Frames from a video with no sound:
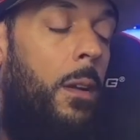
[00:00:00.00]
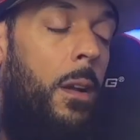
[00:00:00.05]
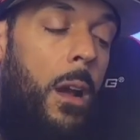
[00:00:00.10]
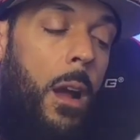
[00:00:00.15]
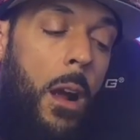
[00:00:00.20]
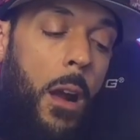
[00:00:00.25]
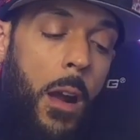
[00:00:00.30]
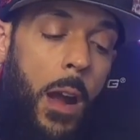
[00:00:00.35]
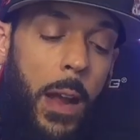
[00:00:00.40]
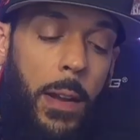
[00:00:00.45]

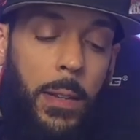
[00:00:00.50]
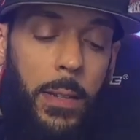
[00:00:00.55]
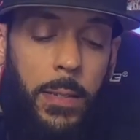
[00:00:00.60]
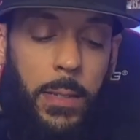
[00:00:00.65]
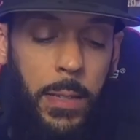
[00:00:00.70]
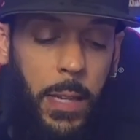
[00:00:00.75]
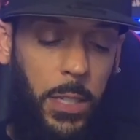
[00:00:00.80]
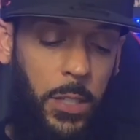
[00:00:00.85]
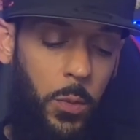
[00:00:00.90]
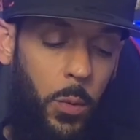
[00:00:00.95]
All right,
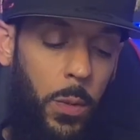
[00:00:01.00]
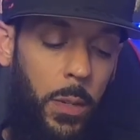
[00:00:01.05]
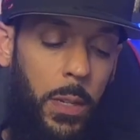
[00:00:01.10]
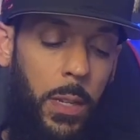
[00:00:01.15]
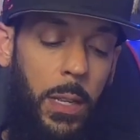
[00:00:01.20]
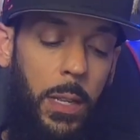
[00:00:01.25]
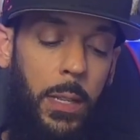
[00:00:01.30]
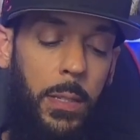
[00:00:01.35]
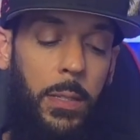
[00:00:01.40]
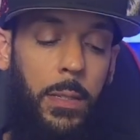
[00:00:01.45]
this next one
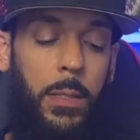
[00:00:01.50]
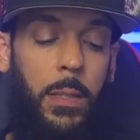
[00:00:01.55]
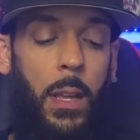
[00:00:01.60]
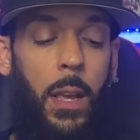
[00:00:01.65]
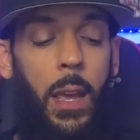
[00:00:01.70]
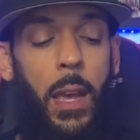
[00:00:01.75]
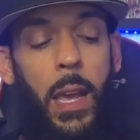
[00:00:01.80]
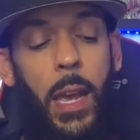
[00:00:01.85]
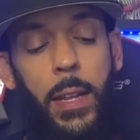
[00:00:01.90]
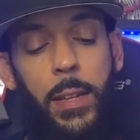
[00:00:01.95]
is
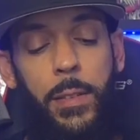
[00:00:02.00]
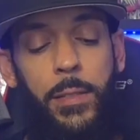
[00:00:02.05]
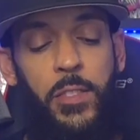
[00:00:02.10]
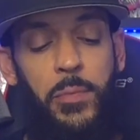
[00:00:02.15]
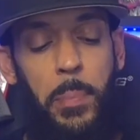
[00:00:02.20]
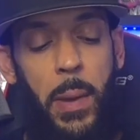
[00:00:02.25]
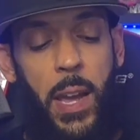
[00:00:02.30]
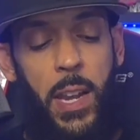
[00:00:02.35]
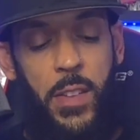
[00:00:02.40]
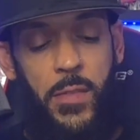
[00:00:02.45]
Edge of
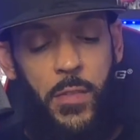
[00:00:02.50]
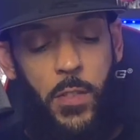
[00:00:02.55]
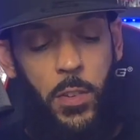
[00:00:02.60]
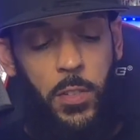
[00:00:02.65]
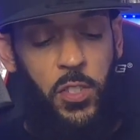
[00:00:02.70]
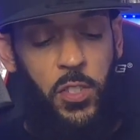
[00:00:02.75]
Spider-Verse,